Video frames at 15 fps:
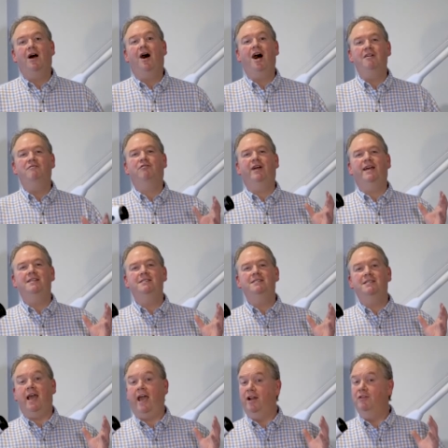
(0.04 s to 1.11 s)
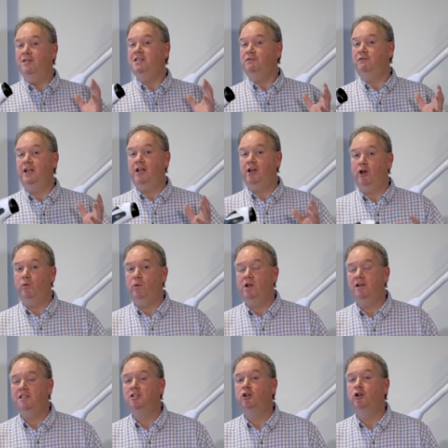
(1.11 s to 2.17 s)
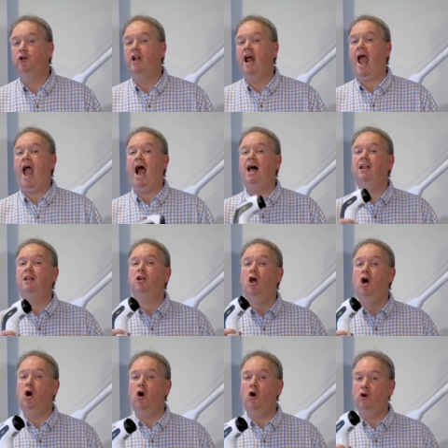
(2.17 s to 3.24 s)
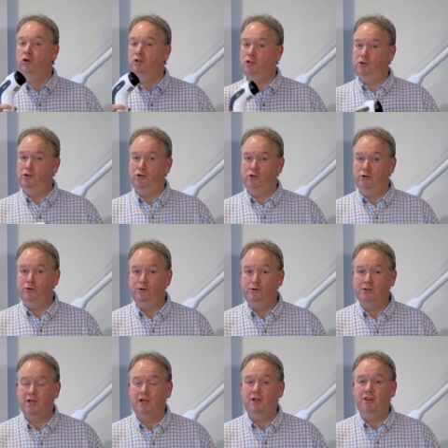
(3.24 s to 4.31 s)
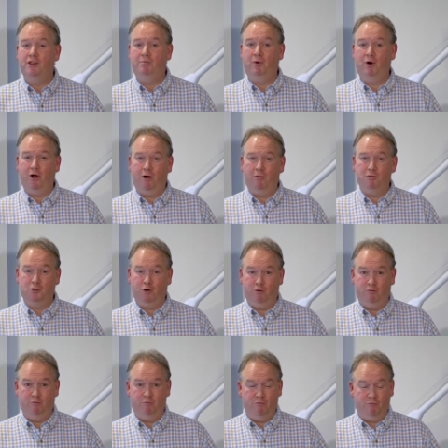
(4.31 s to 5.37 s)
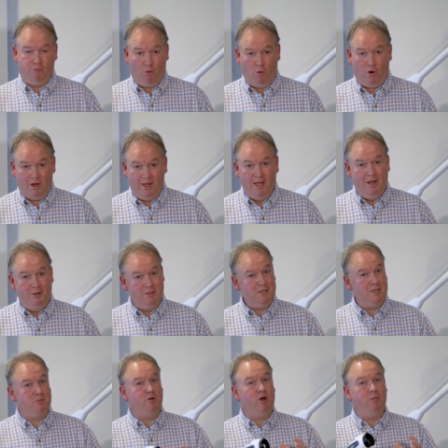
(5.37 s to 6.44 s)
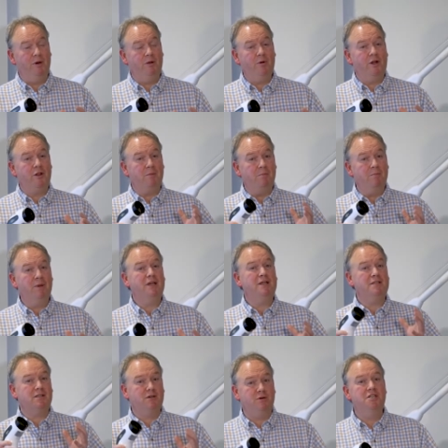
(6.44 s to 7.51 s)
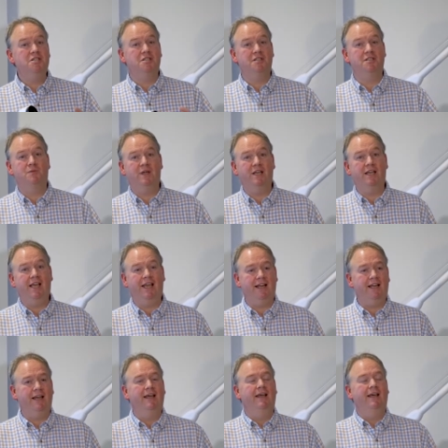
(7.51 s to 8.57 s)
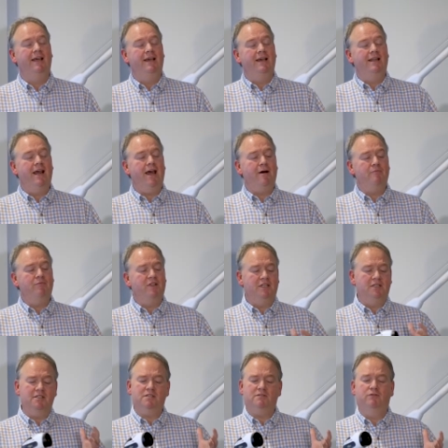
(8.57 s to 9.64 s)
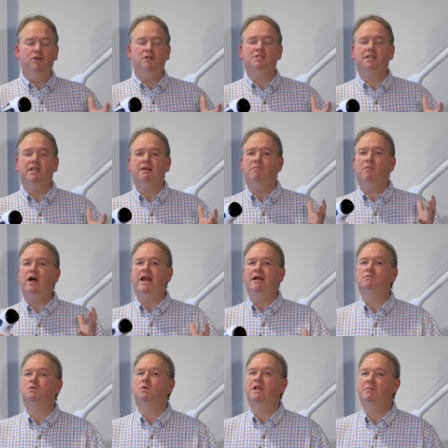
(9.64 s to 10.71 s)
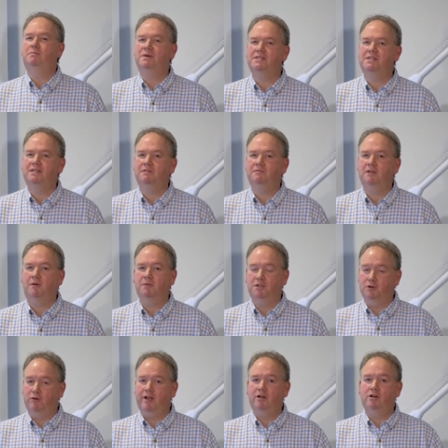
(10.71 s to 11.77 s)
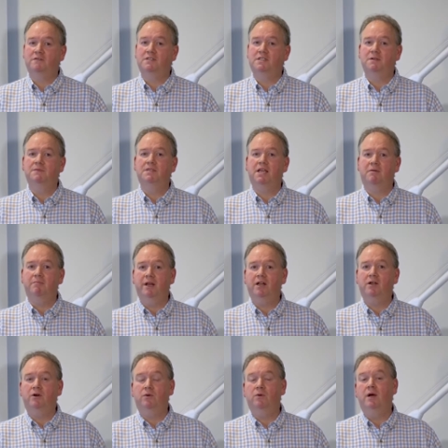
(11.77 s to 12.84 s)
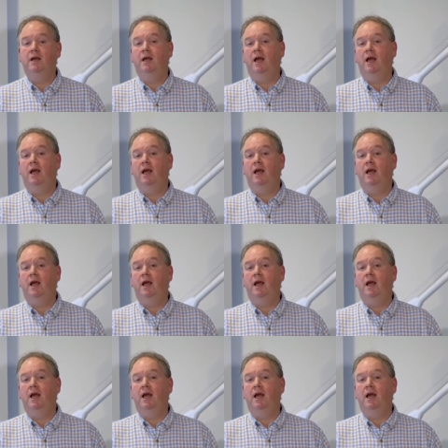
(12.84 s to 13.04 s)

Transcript: Hi friends, and in this video we're going to learn how long do you use the Bioptron for. This is probably one of the biggest questions we get. Now, just firstly, my name's William Bissett. I'm the Director of StimTech Medical